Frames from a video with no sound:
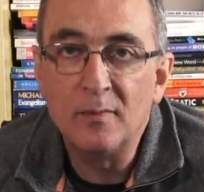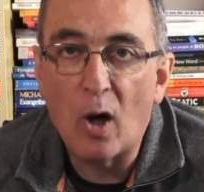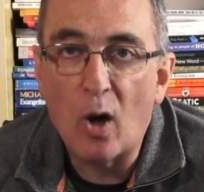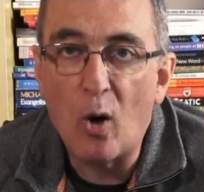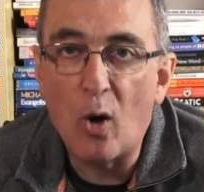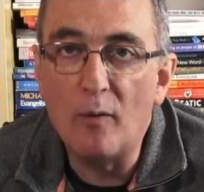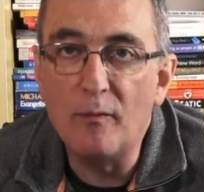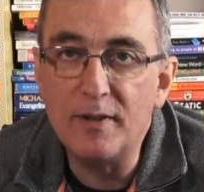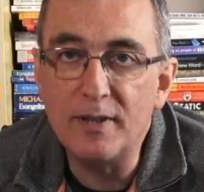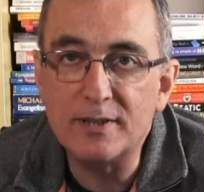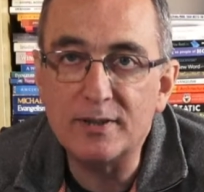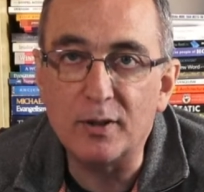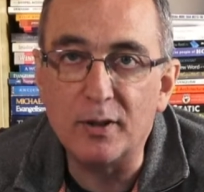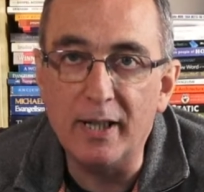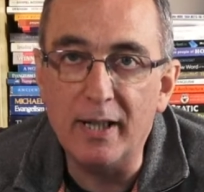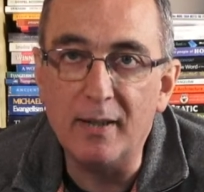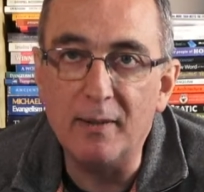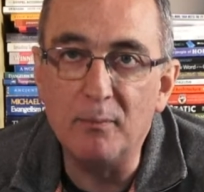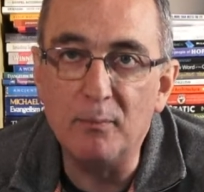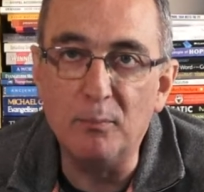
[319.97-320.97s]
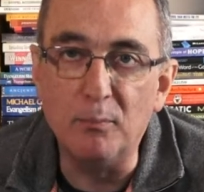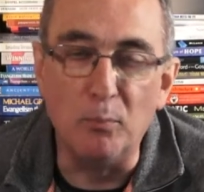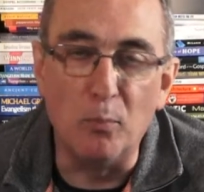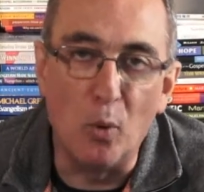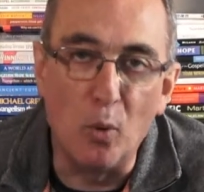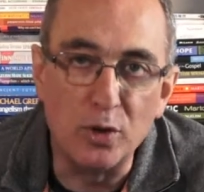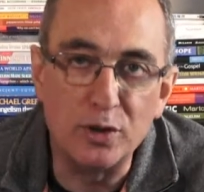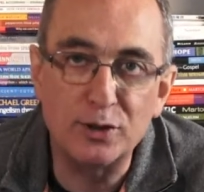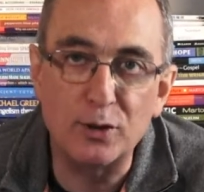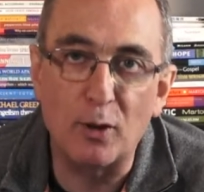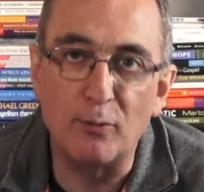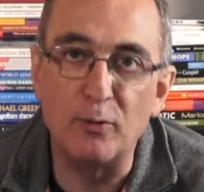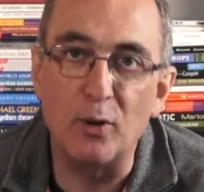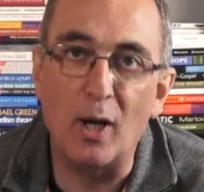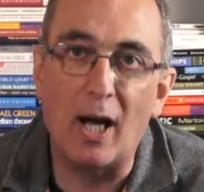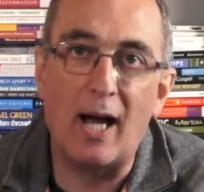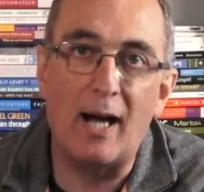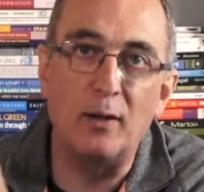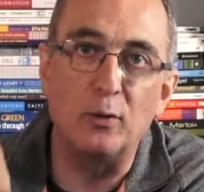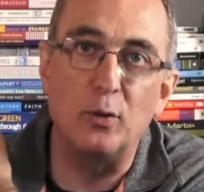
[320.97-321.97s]
Obviously, most of you
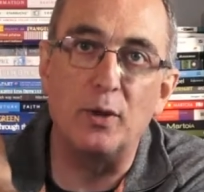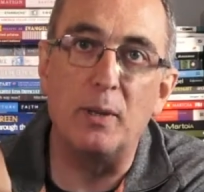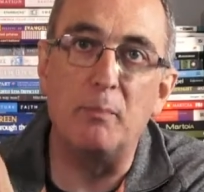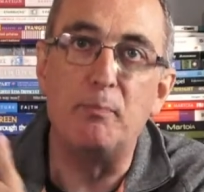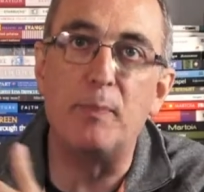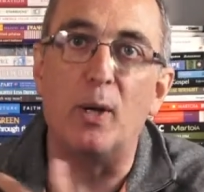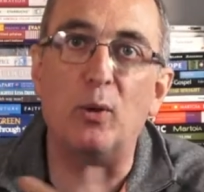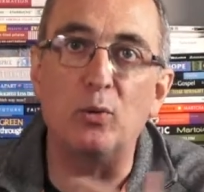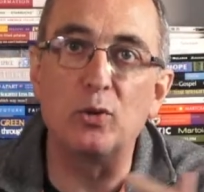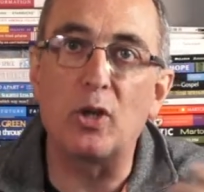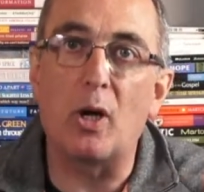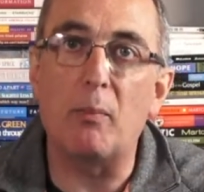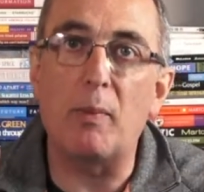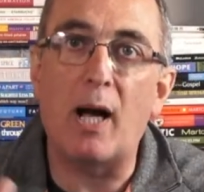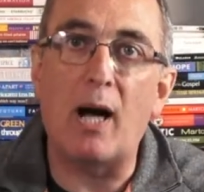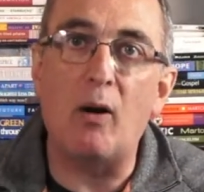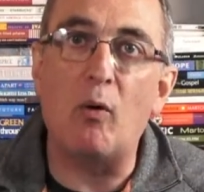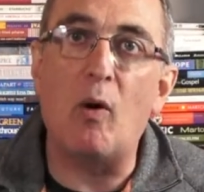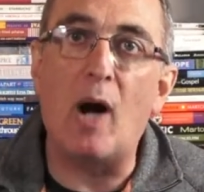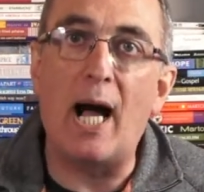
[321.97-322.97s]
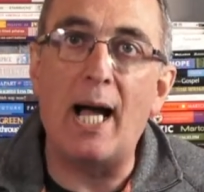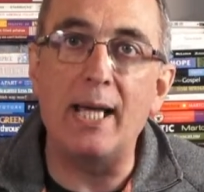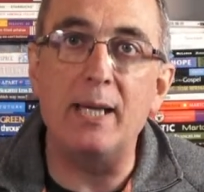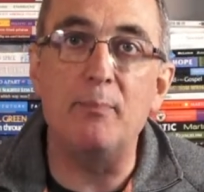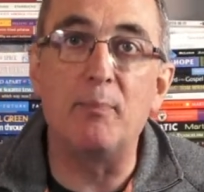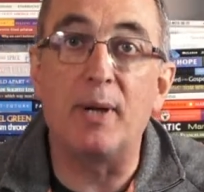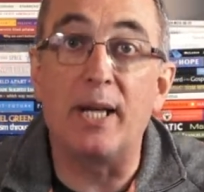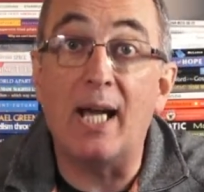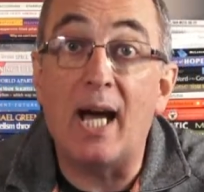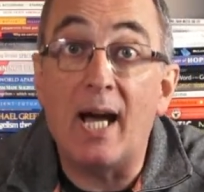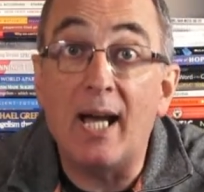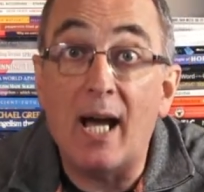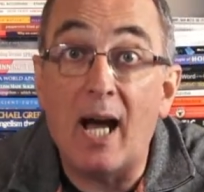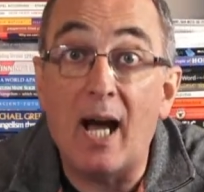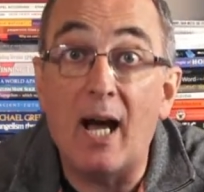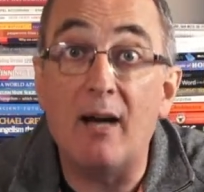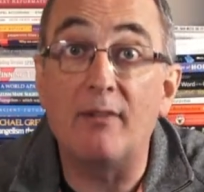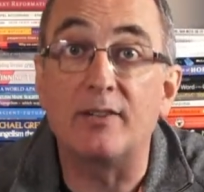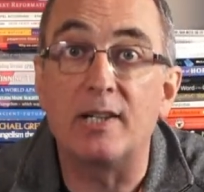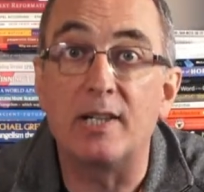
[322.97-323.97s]
aren't going to build up a library. I
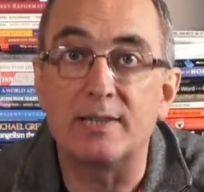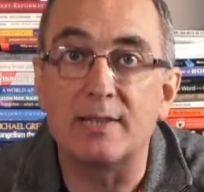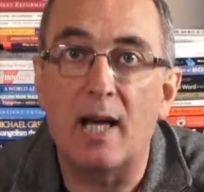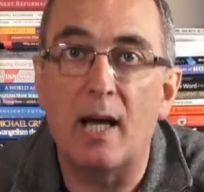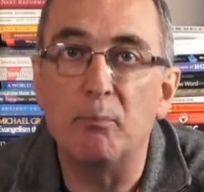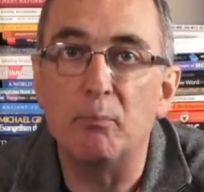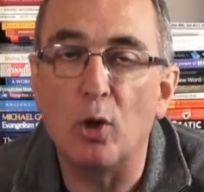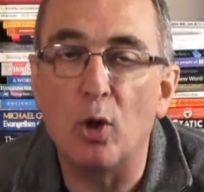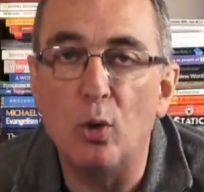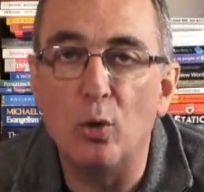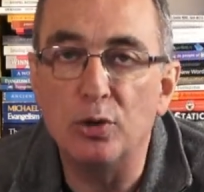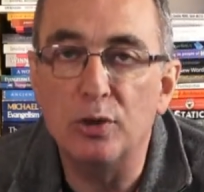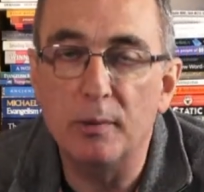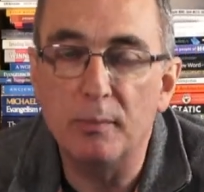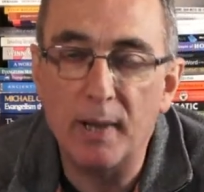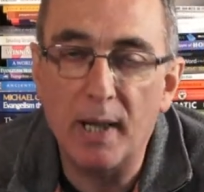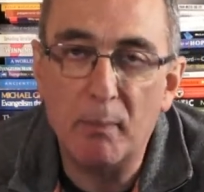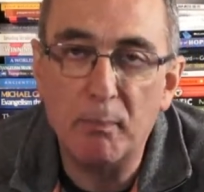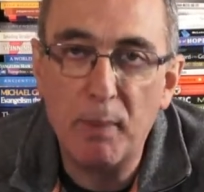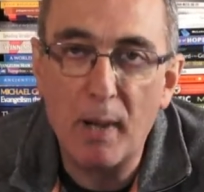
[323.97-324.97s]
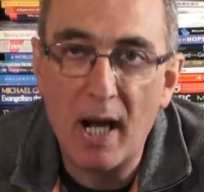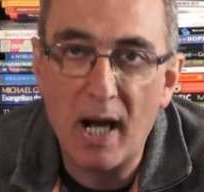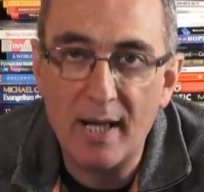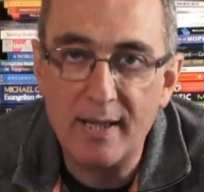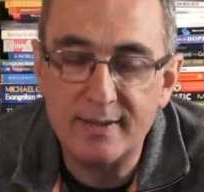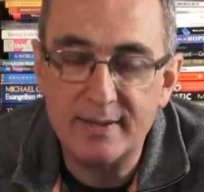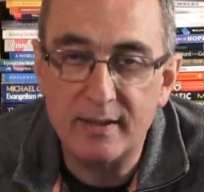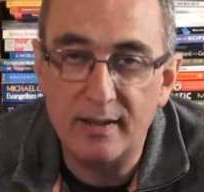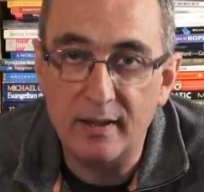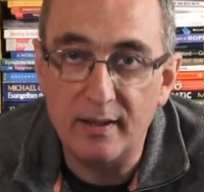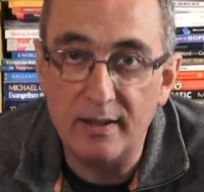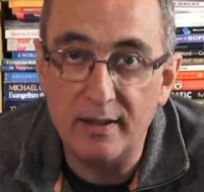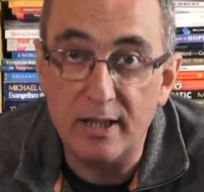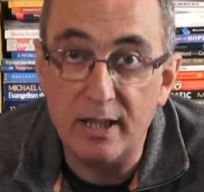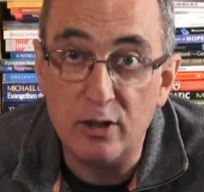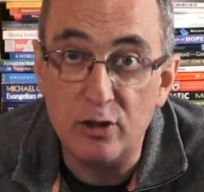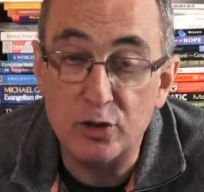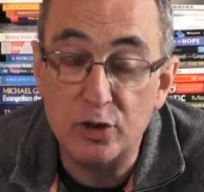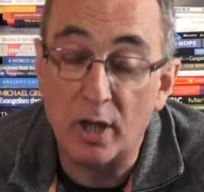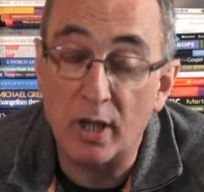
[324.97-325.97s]
have, because I'm called to be a pastor and
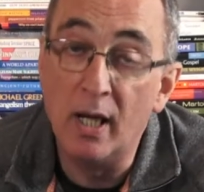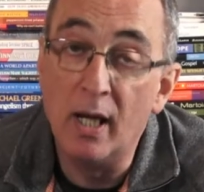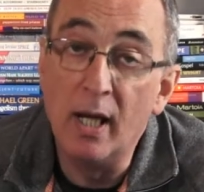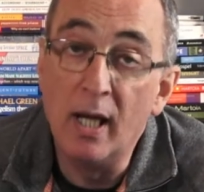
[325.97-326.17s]
teacher.